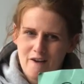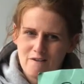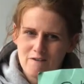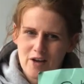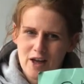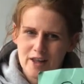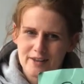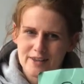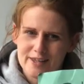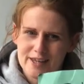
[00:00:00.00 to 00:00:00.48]

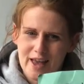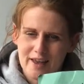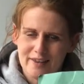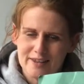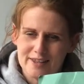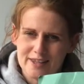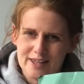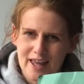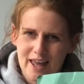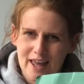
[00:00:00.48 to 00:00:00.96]

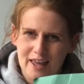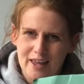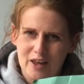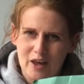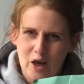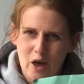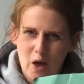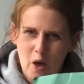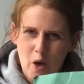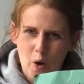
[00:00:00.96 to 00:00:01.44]
Fantastic.
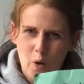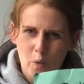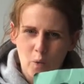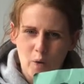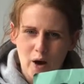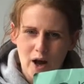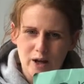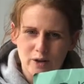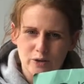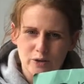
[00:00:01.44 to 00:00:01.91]

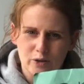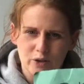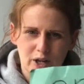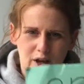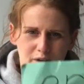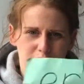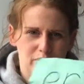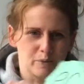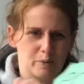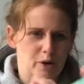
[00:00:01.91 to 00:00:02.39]
Well done,
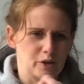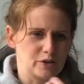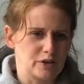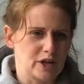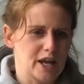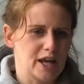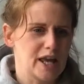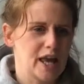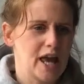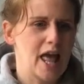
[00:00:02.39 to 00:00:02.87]

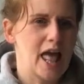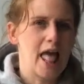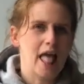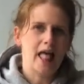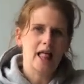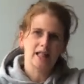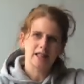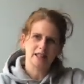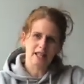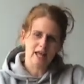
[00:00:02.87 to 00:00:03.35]
everybody.
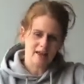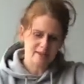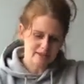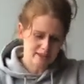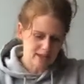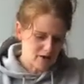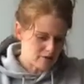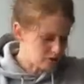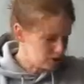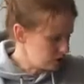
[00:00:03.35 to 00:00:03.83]
Let's
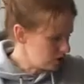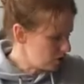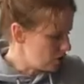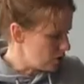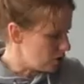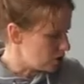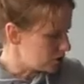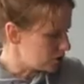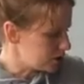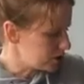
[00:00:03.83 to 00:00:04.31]
have a
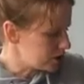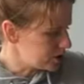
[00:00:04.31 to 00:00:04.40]
look